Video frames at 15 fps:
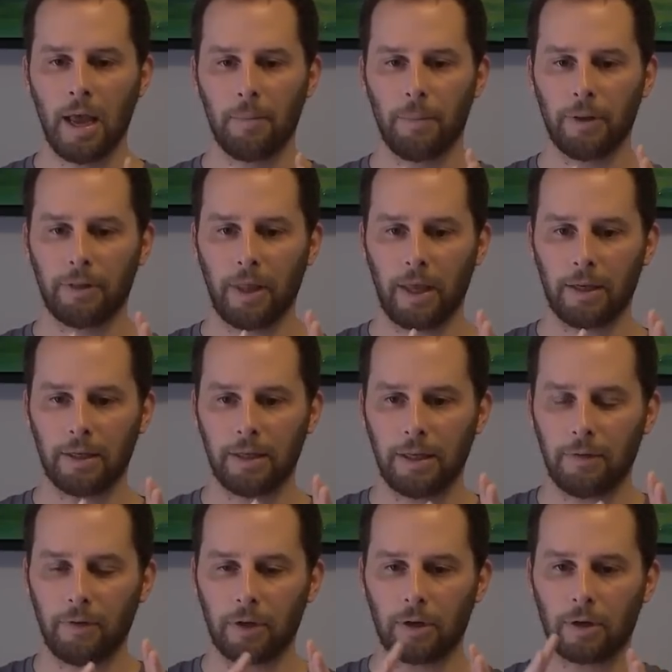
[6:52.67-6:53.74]
but then
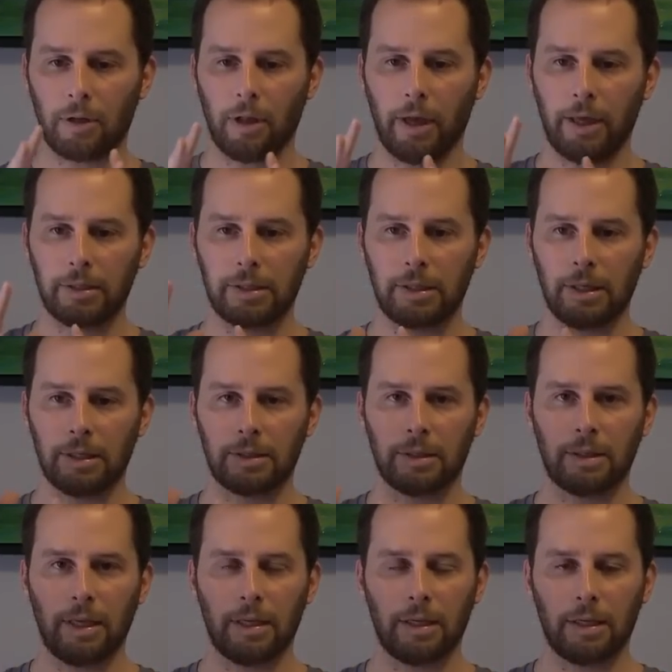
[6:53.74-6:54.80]
giving your clients things
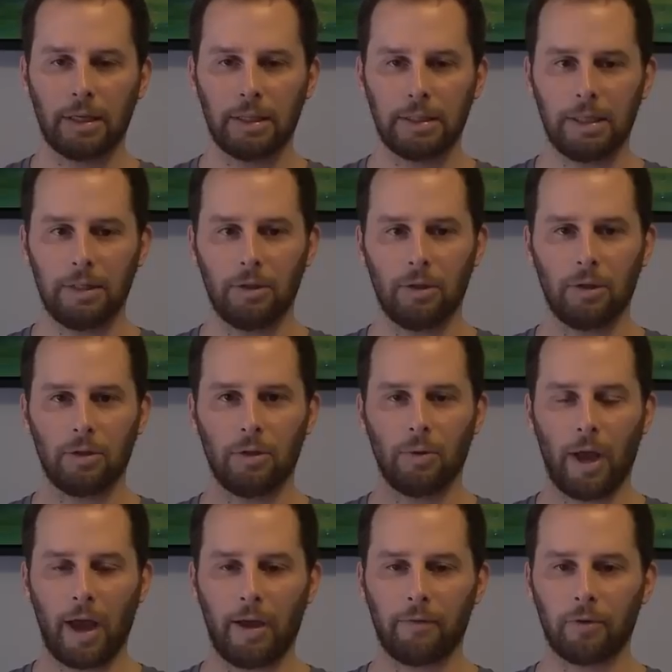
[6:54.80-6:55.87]
that they can continue to
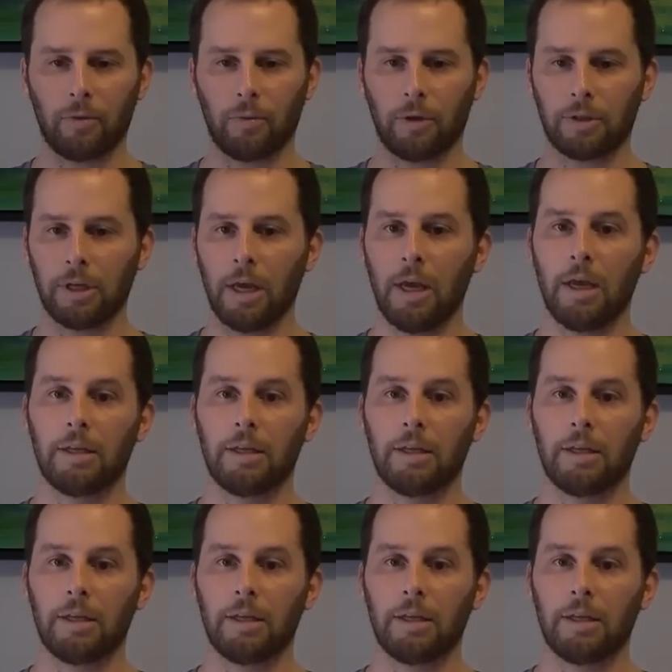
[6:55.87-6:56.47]
do afterwards